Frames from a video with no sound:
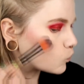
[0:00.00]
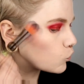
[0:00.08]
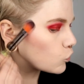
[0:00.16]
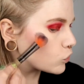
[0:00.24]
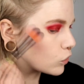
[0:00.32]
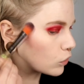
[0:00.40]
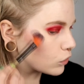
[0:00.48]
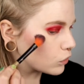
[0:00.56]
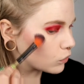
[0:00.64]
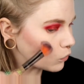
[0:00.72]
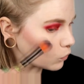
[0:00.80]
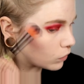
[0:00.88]
So not
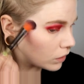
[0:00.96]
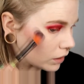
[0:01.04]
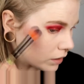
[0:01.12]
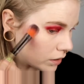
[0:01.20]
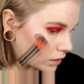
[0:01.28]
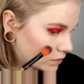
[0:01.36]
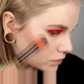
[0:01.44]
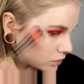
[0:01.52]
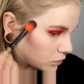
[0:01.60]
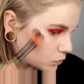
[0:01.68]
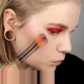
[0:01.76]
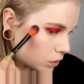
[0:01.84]
all
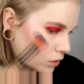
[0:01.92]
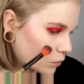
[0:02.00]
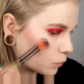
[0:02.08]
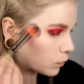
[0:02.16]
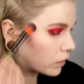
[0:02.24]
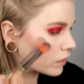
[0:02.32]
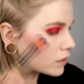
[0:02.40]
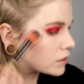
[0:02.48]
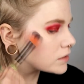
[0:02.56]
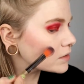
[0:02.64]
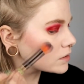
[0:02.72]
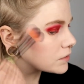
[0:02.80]
highlighters work with
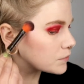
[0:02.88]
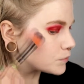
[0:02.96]
it.